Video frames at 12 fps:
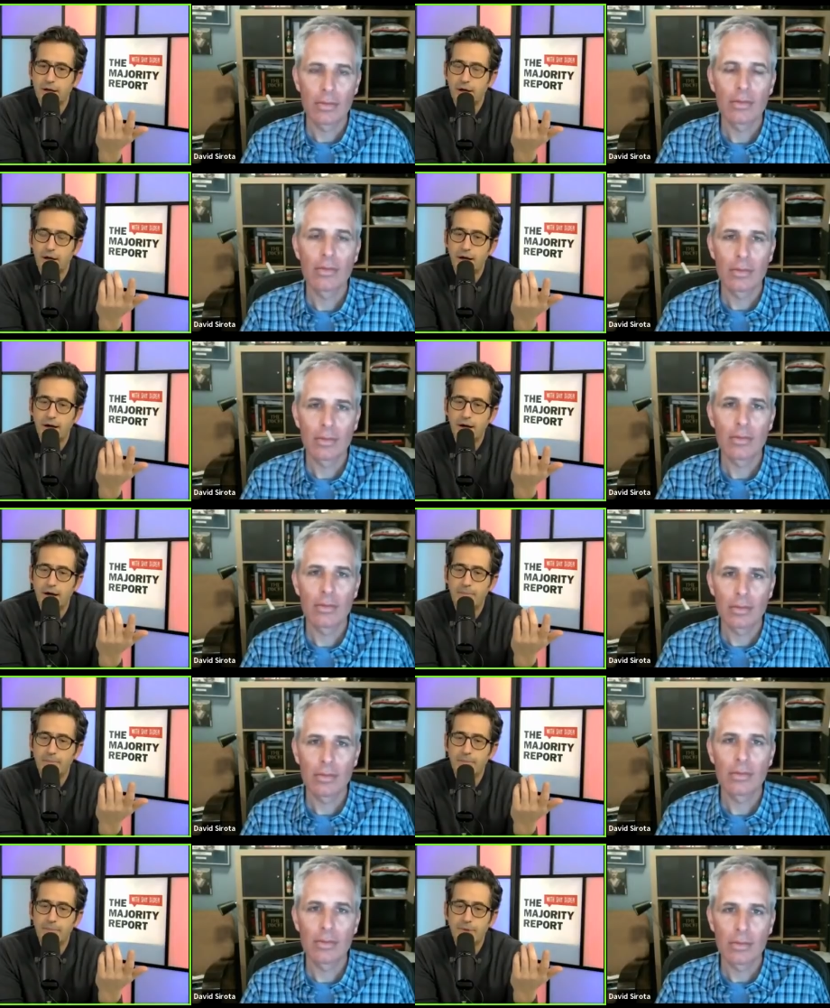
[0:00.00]
Speaker 1: Give
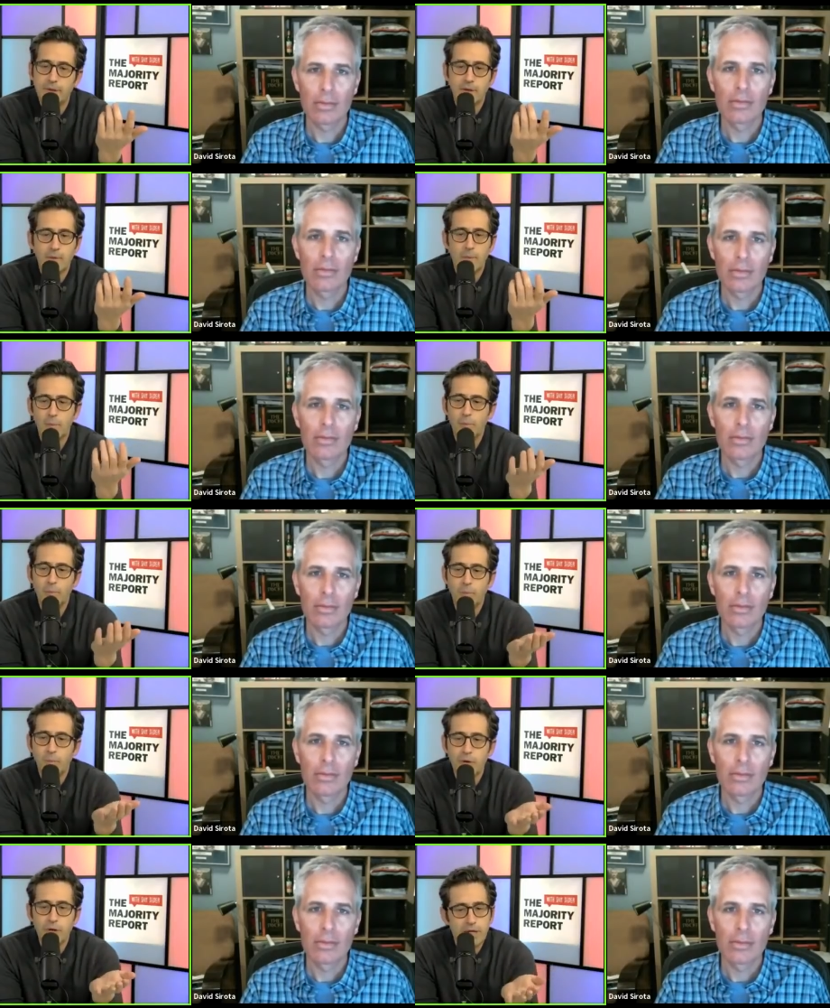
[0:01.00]

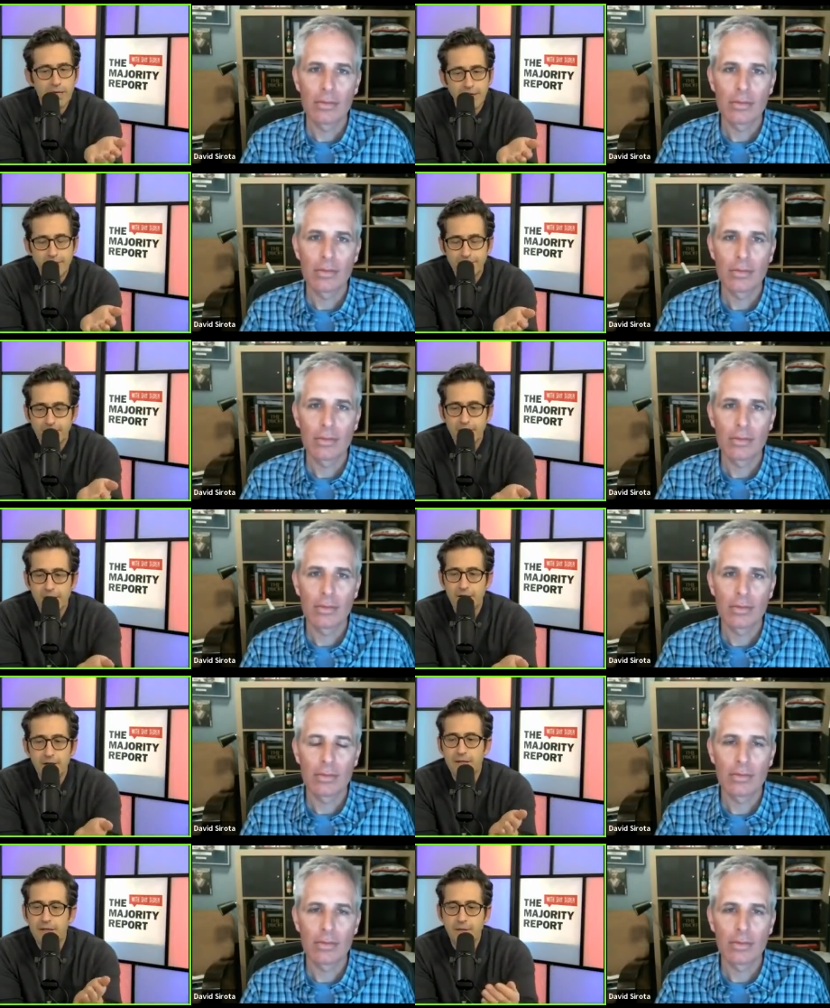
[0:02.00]

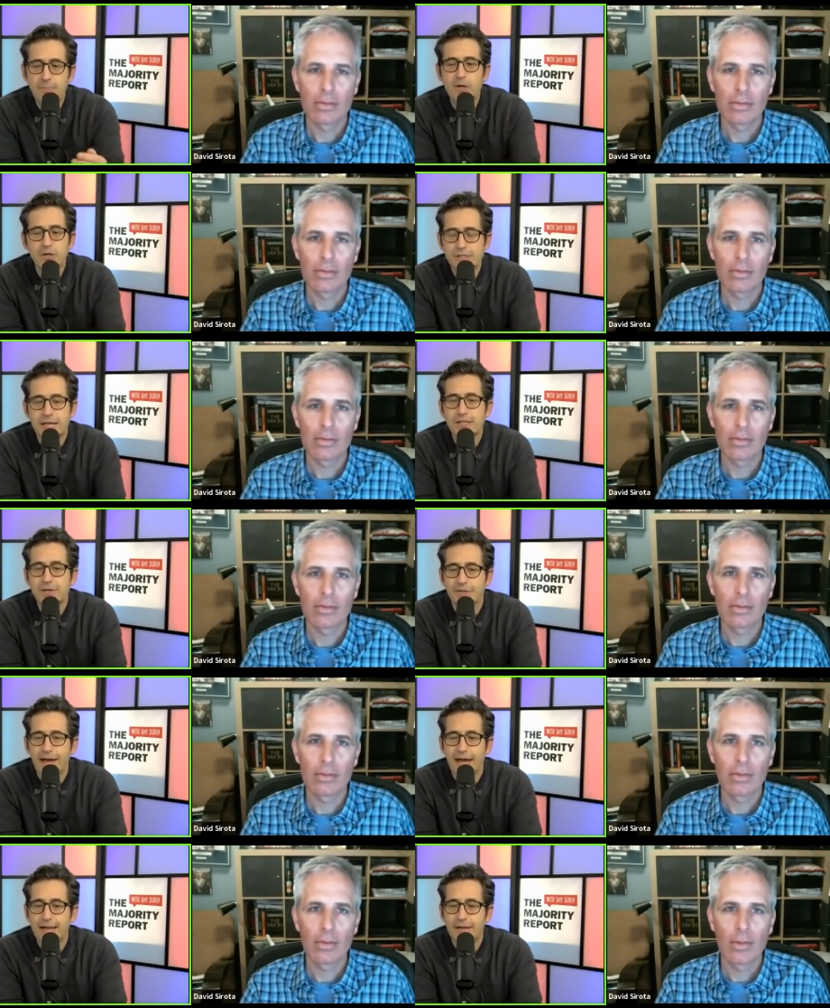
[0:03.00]
me your sense of
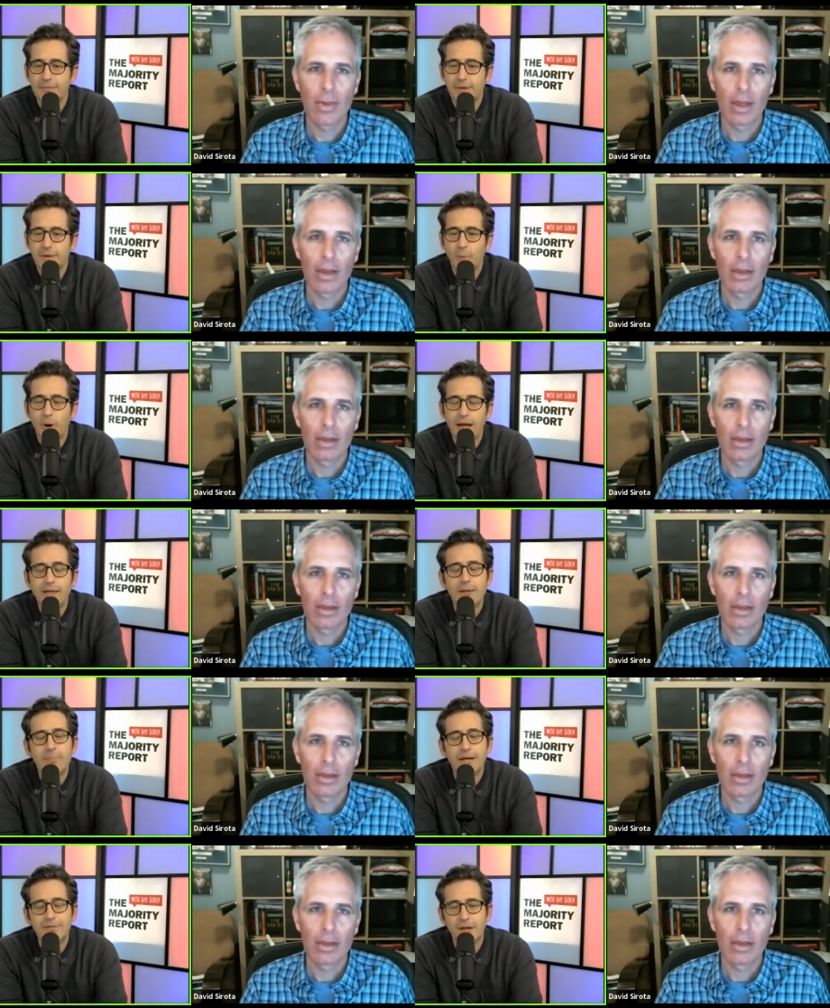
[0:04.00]
that and why he
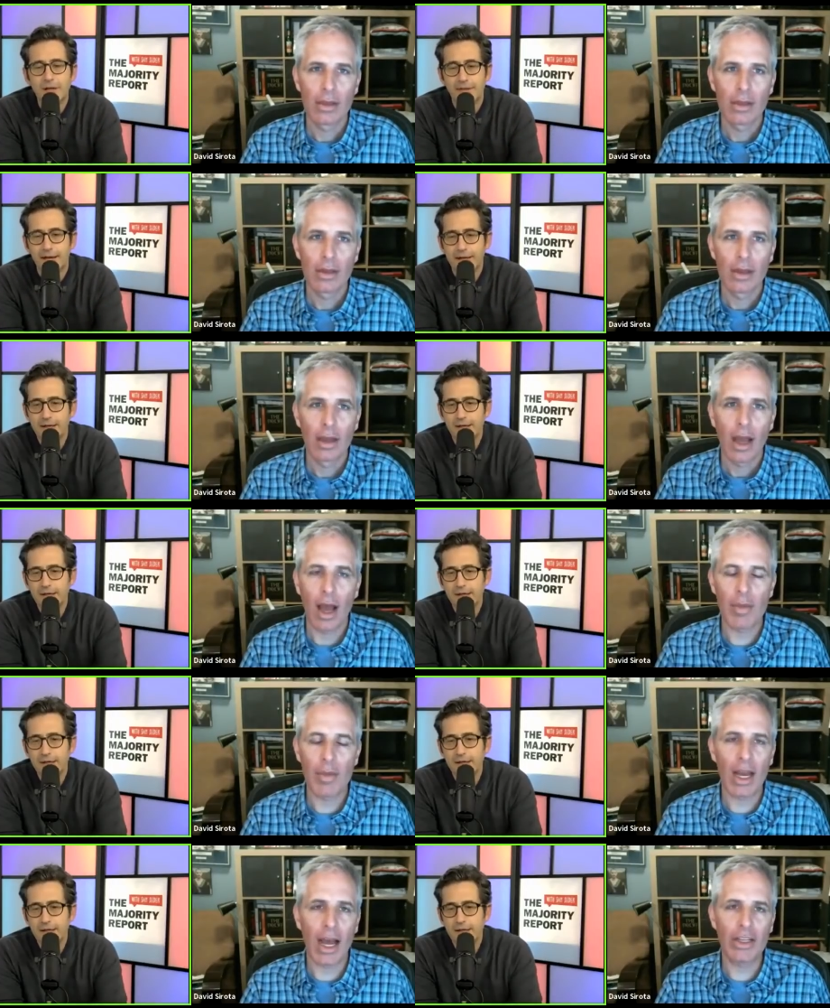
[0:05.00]
might have done that.
Speaker 2: I
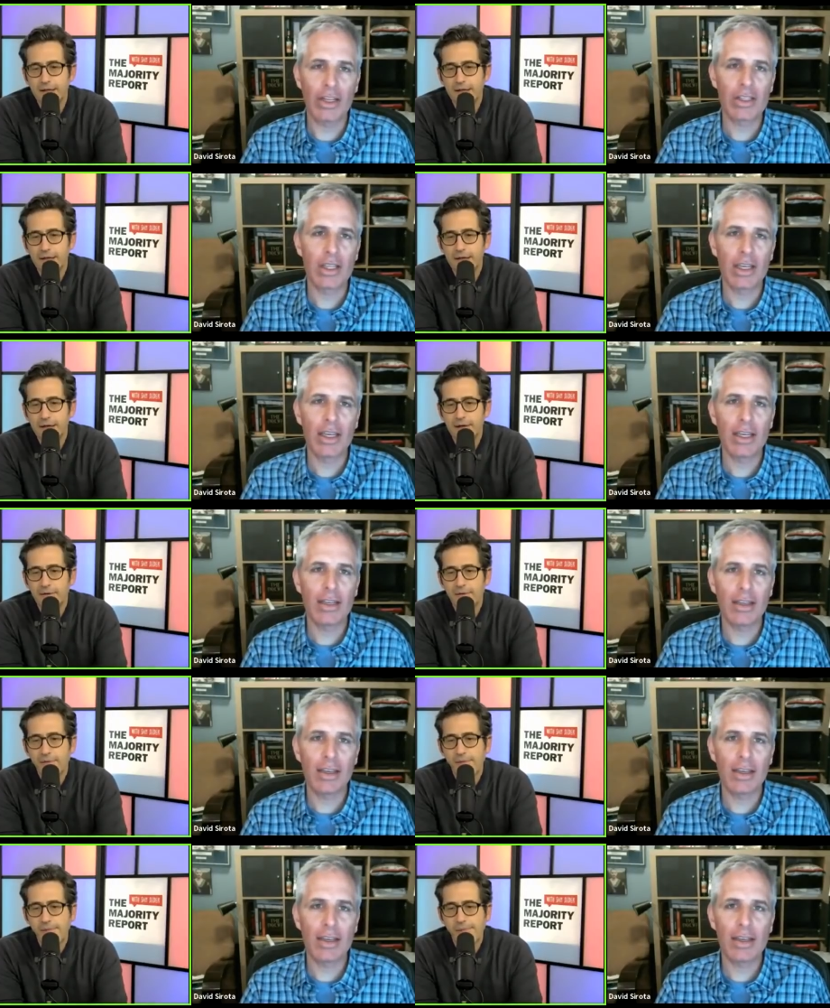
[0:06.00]
mean, I just think
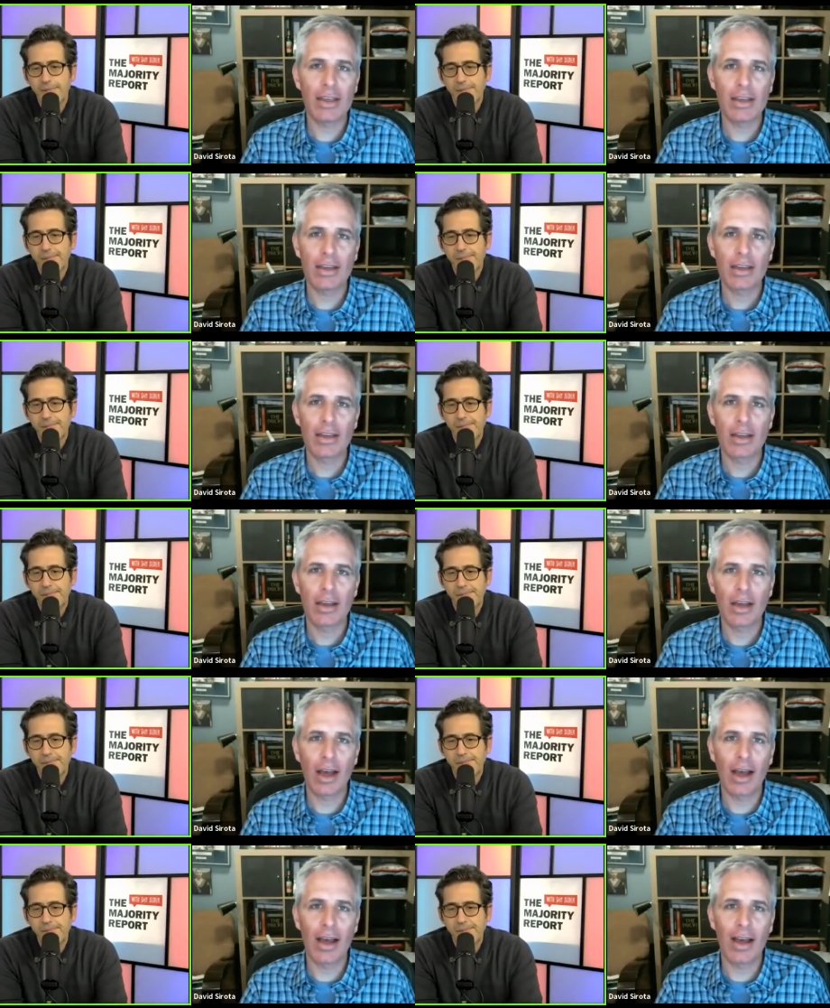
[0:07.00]
he
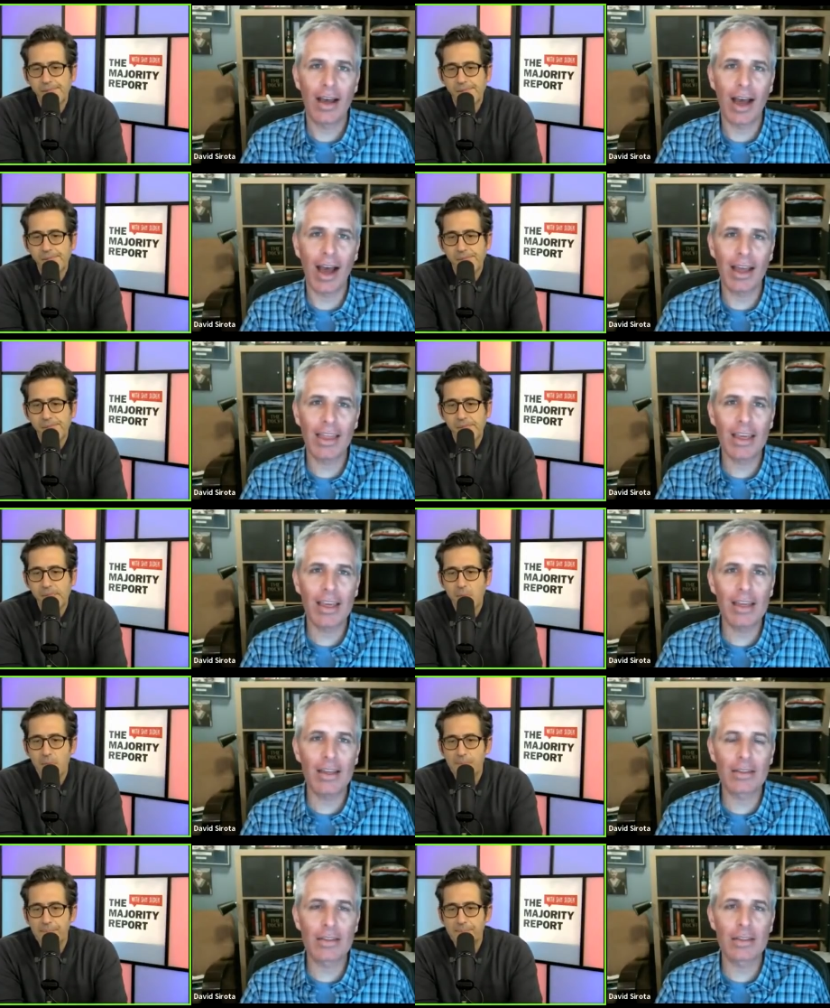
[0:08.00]

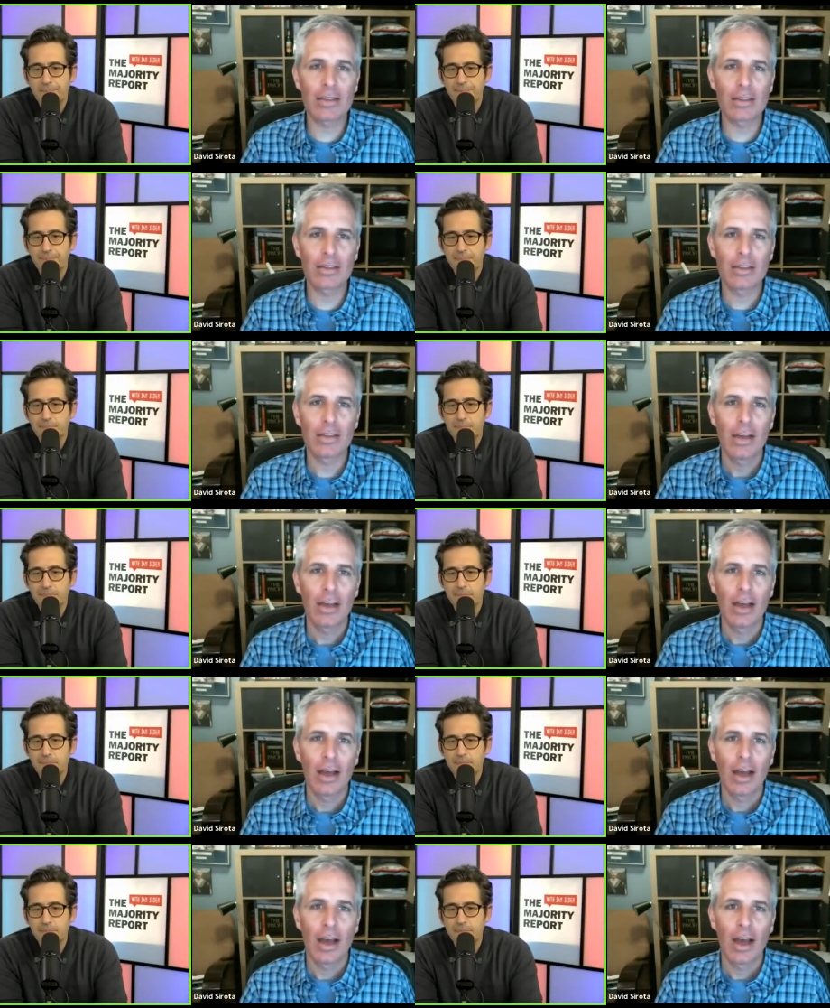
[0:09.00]
doesn't.
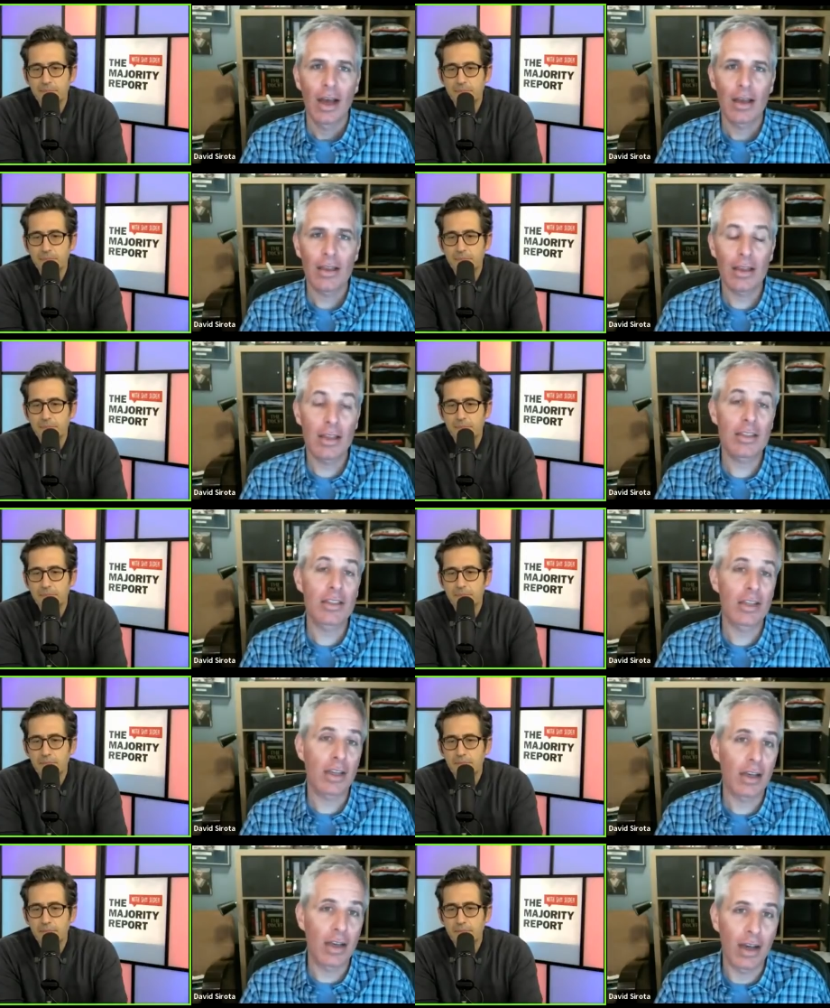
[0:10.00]
This is
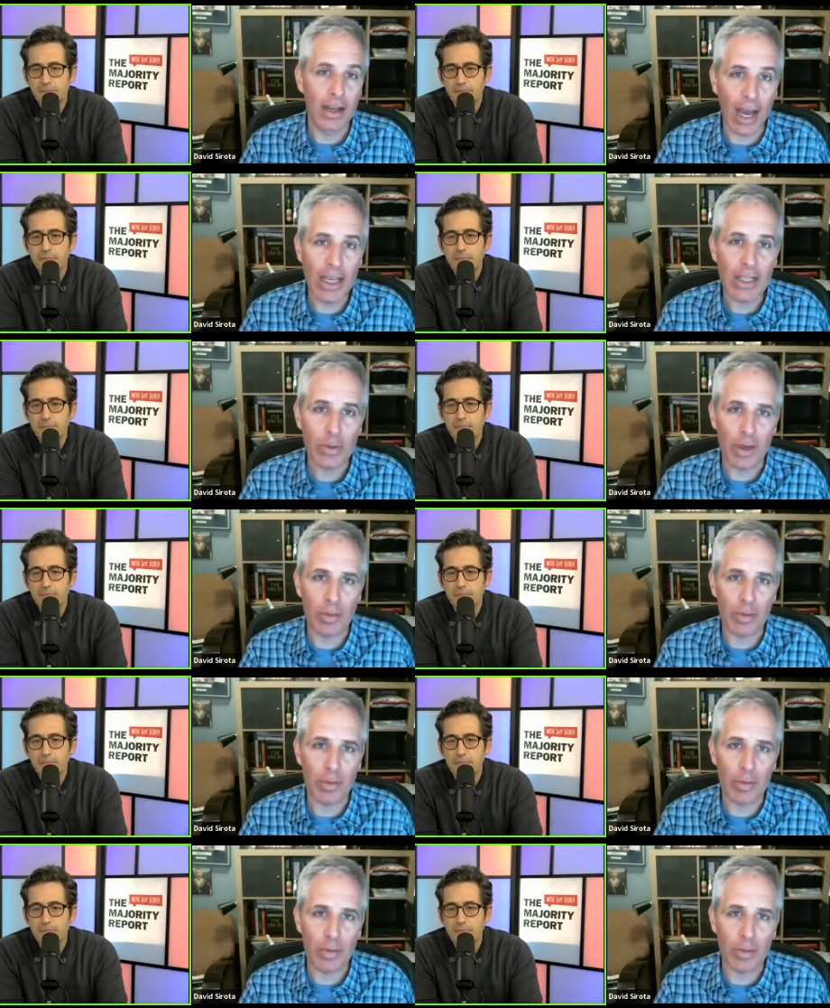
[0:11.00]
a nice way